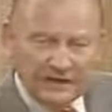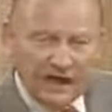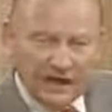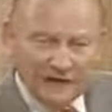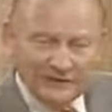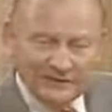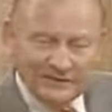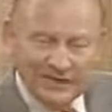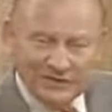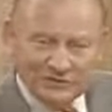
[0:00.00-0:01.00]
God,
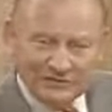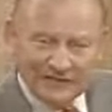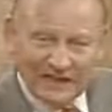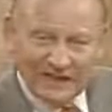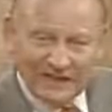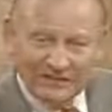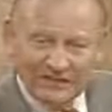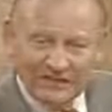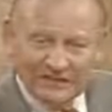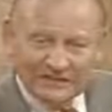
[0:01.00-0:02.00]
you know, and
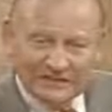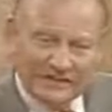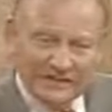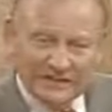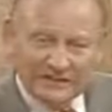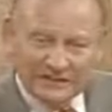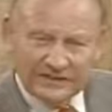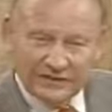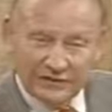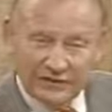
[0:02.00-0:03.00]
antedate
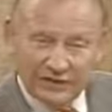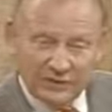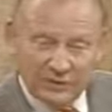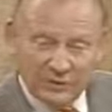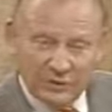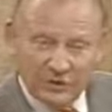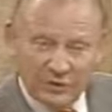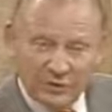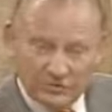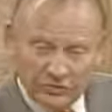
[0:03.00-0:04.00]
the religion that we
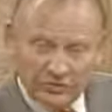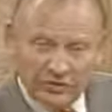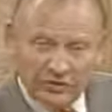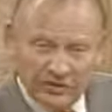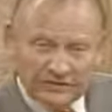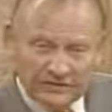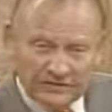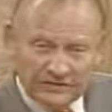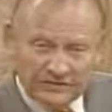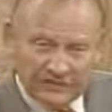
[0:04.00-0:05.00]
know is the true
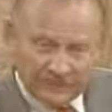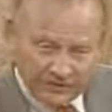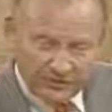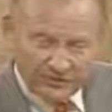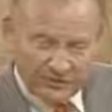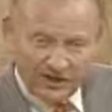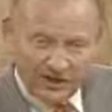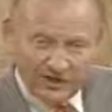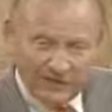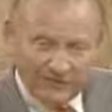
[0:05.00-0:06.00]
religion of there is a
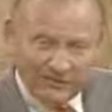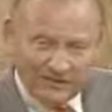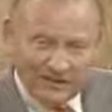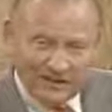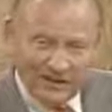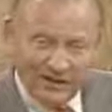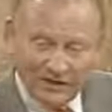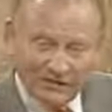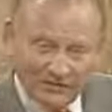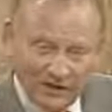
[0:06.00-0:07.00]
God in heaven and a
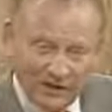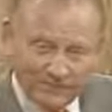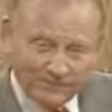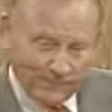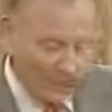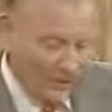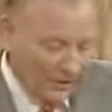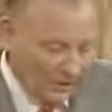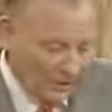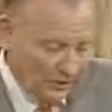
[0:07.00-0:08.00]
living God?
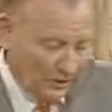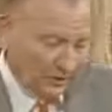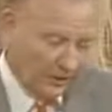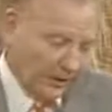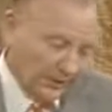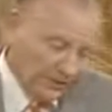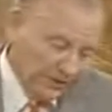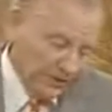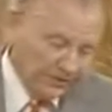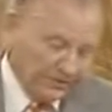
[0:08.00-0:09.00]

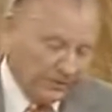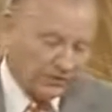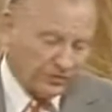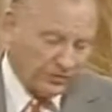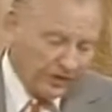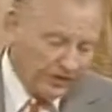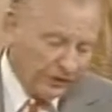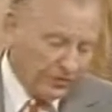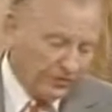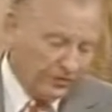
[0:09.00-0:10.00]
In these special studies,
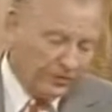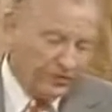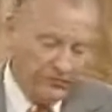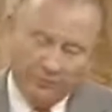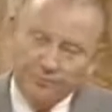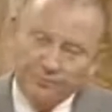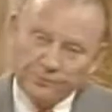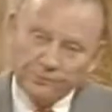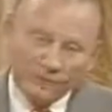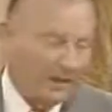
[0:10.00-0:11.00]
I wish to teach from
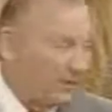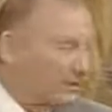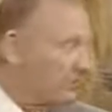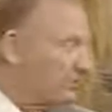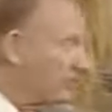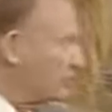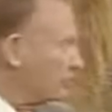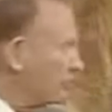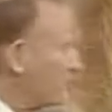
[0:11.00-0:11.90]
my dispensational